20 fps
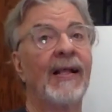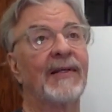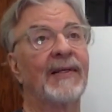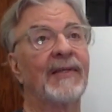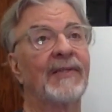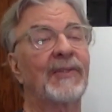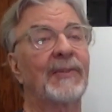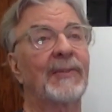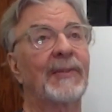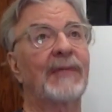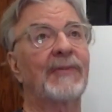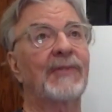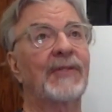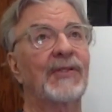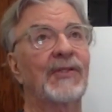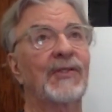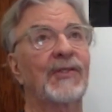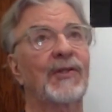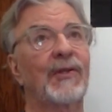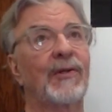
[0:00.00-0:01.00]
Sometimes
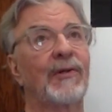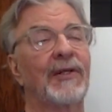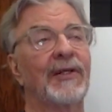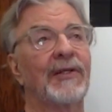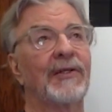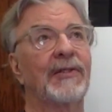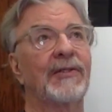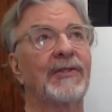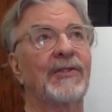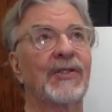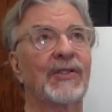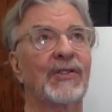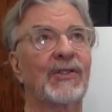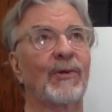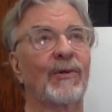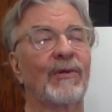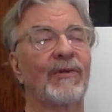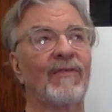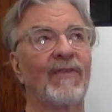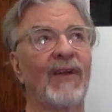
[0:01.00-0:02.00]
this is turned into just
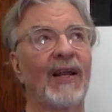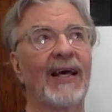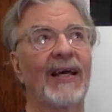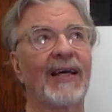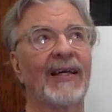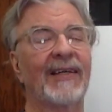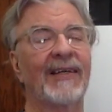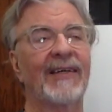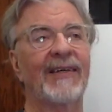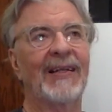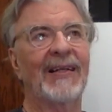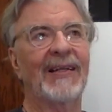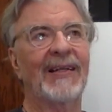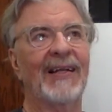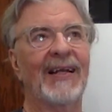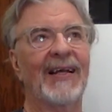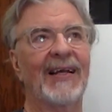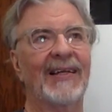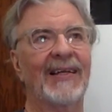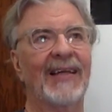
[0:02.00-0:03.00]
sort of like
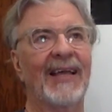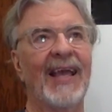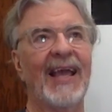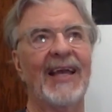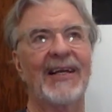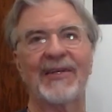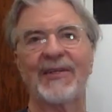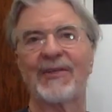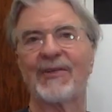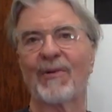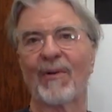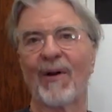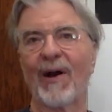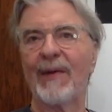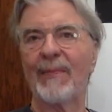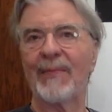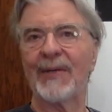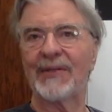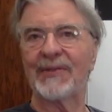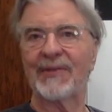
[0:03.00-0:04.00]
like added
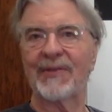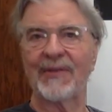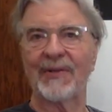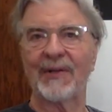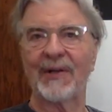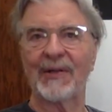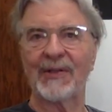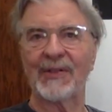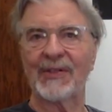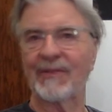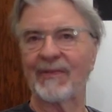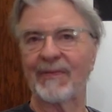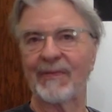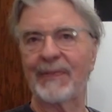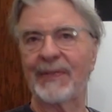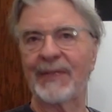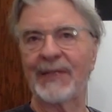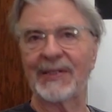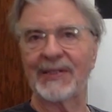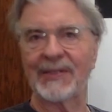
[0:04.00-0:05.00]
drama to the notion of
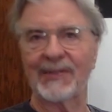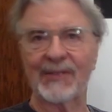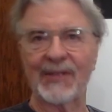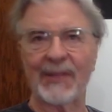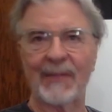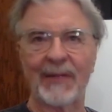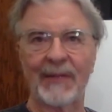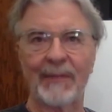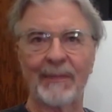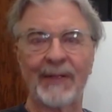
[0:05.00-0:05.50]
peace or something.